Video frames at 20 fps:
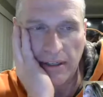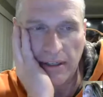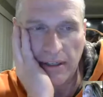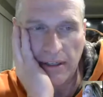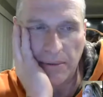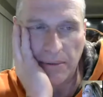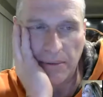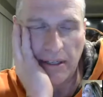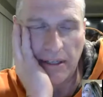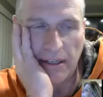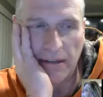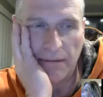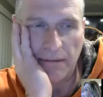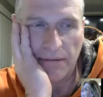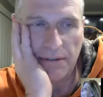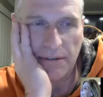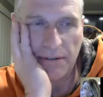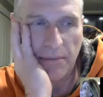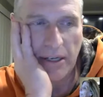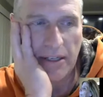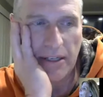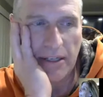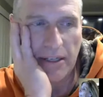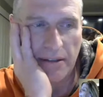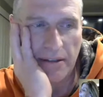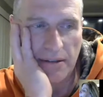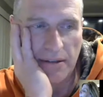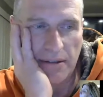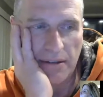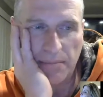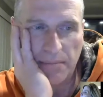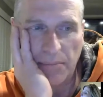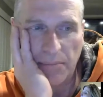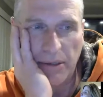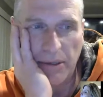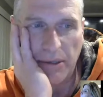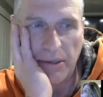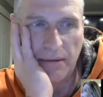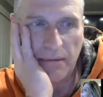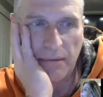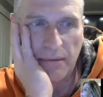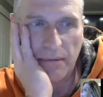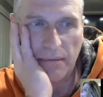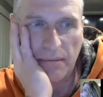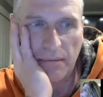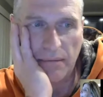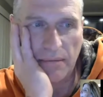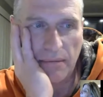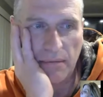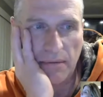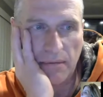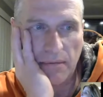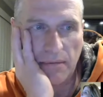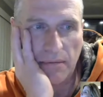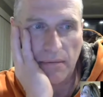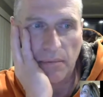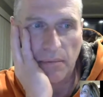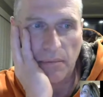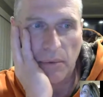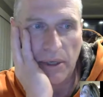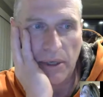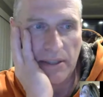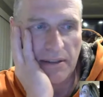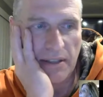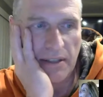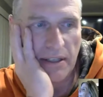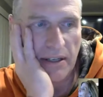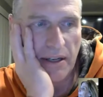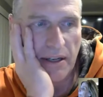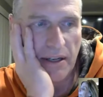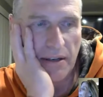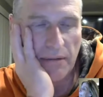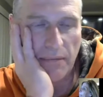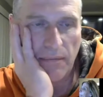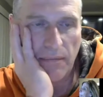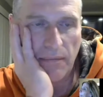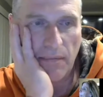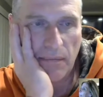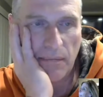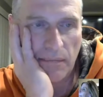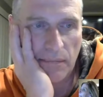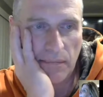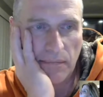thinking, maybe we can have some ideas by Wednesday night.